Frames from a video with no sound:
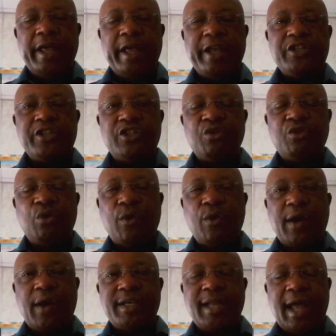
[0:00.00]
is to look
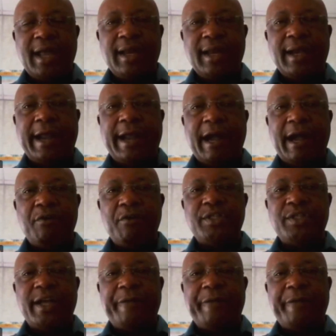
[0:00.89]
at
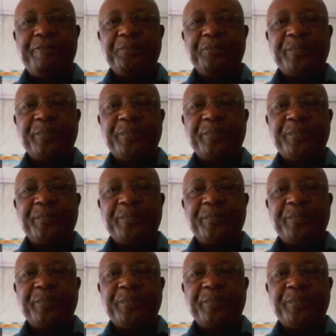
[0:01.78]
agriculture